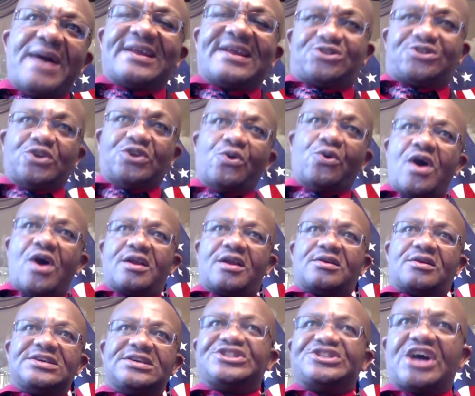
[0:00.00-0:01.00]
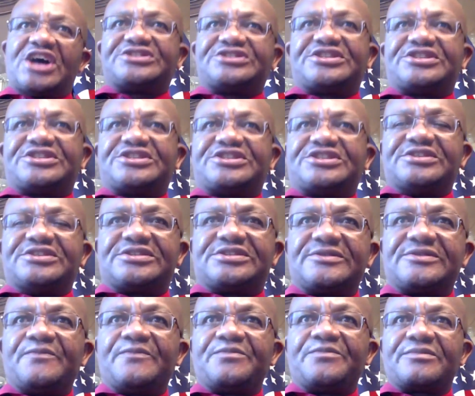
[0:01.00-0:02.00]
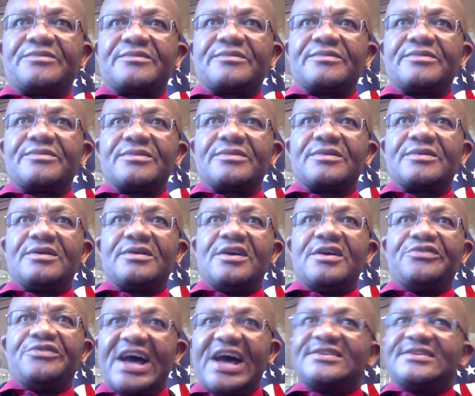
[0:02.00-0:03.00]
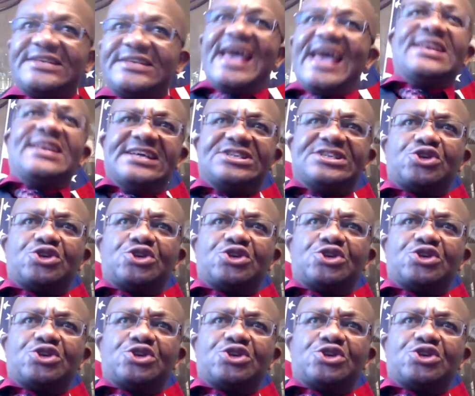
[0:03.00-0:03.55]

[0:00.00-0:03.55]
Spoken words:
matter to the world. It doesn't. That they